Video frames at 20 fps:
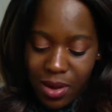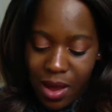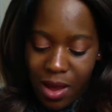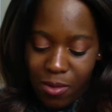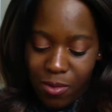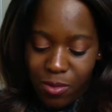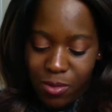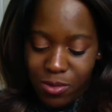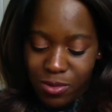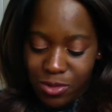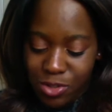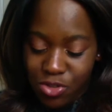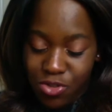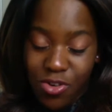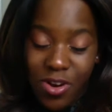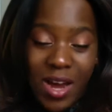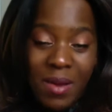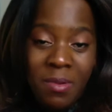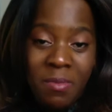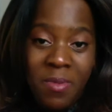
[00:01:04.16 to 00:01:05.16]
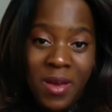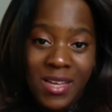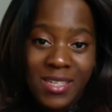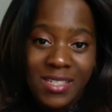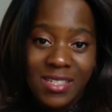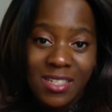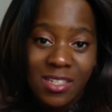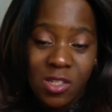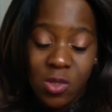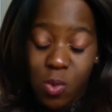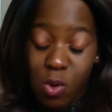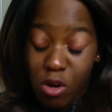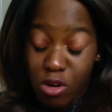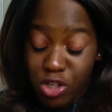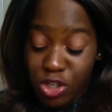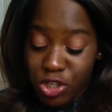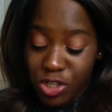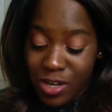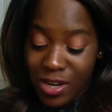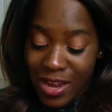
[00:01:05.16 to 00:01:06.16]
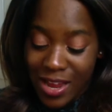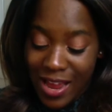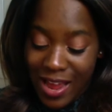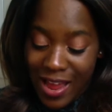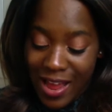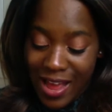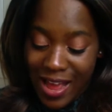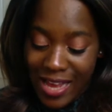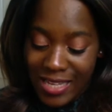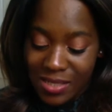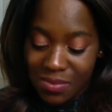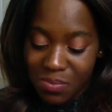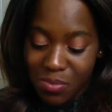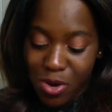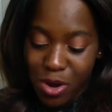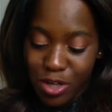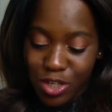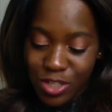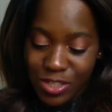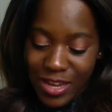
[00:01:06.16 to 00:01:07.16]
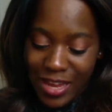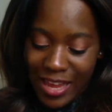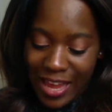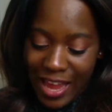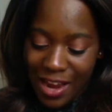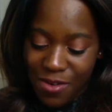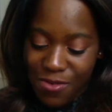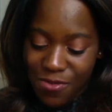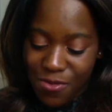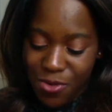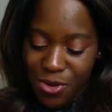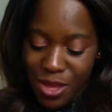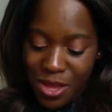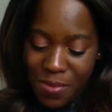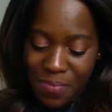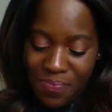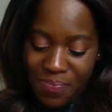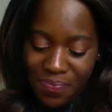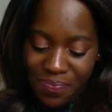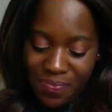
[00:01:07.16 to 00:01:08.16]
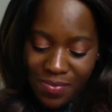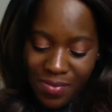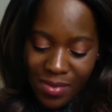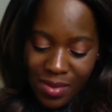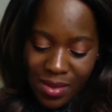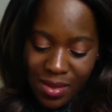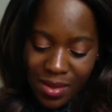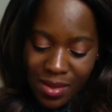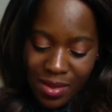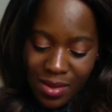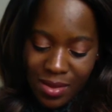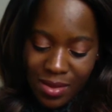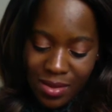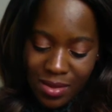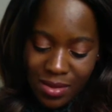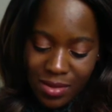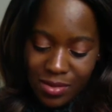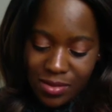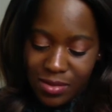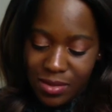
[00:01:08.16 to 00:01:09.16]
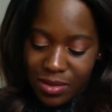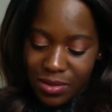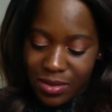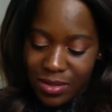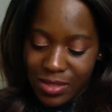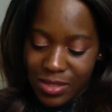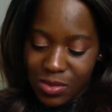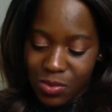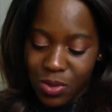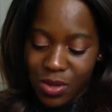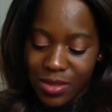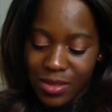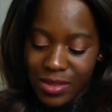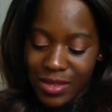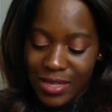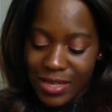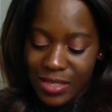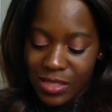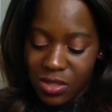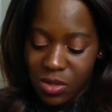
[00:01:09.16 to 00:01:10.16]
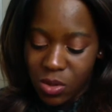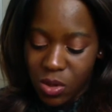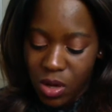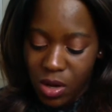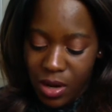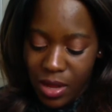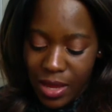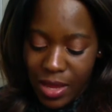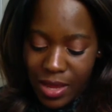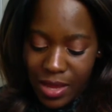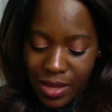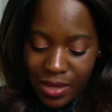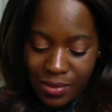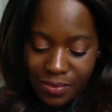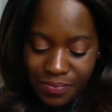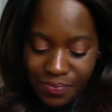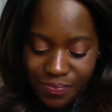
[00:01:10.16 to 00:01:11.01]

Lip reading: I will try my best to swatch as much as I can for you. So this is what these look like.